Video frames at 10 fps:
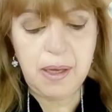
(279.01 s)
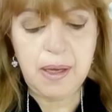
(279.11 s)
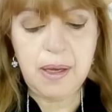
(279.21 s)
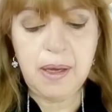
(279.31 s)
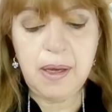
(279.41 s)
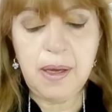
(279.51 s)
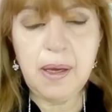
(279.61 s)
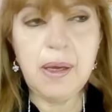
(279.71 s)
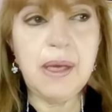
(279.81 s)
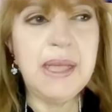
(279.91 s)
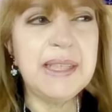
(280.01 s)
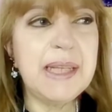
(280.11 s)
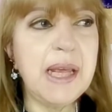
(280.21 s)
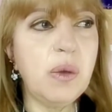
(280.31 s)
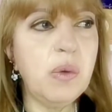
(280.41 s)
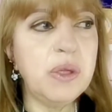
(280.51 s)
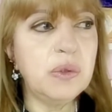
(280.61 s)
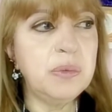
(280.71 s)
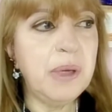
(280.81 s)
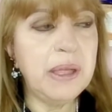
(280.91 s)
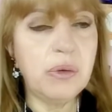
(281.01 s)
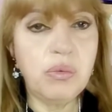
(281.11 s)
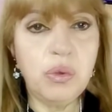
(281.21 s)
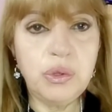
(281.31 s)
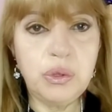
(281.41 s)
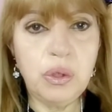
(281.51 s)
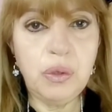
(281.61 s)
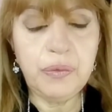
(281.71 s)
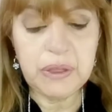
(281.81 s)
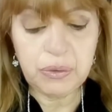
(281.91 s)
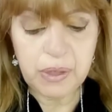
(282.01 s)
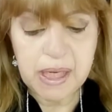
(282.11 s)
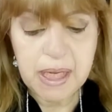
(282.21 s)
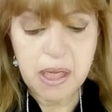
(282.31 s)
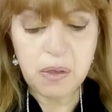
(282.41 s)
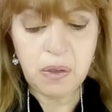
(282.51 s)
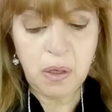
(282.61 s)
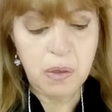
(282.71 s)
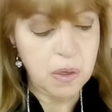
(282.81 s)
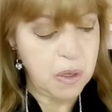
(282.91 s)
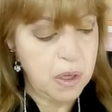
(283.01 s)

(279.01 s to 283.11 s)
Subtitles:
It's like when you smell the root of a tree, you know.